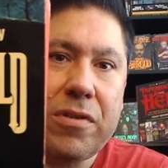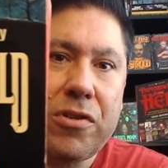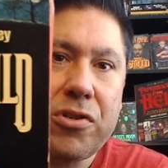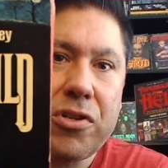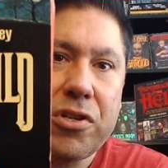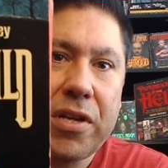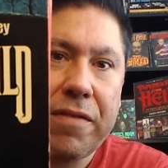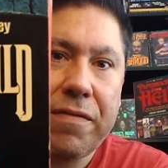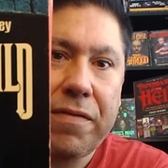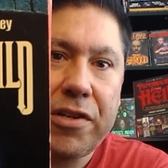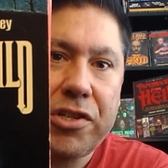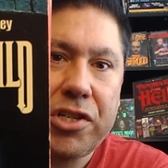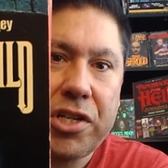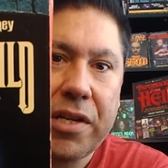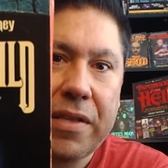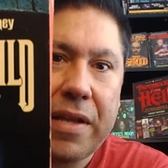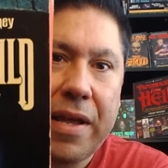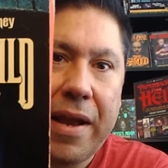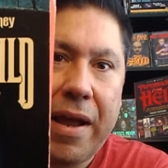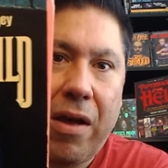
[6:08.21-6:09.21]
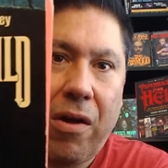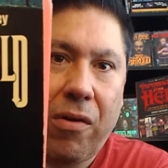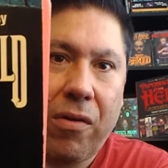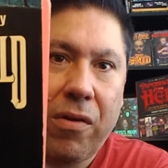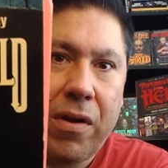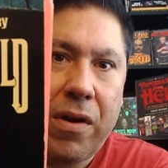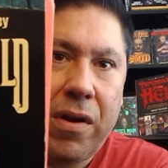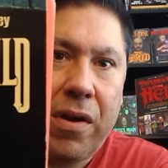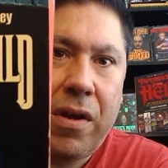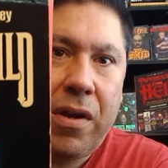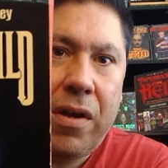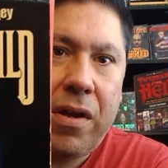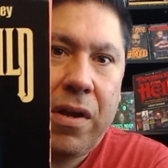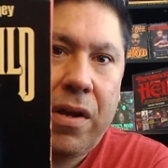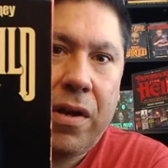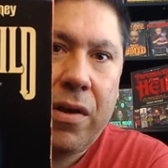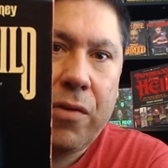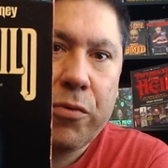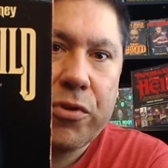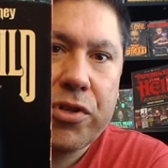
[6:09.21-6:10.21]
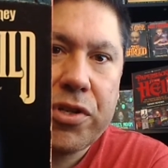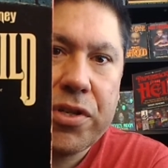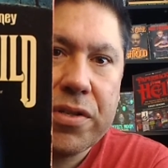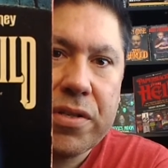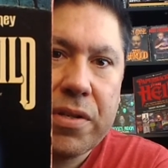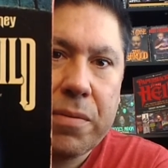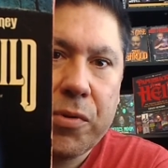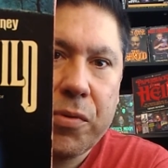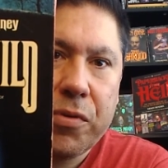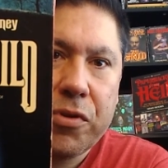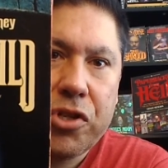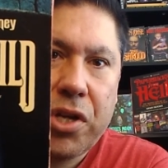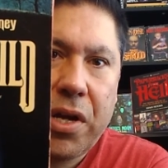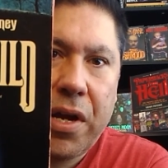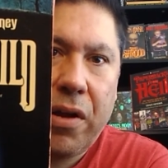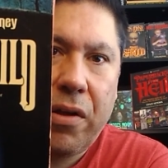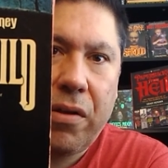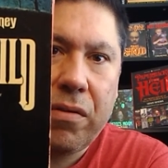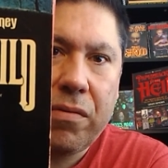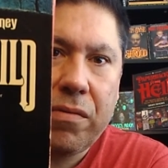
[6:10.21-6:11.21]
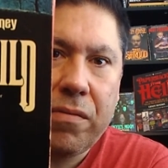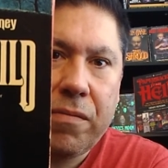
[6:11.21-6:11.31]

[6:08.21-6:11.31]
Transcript: You should definitely check that out, which is The Moonchild.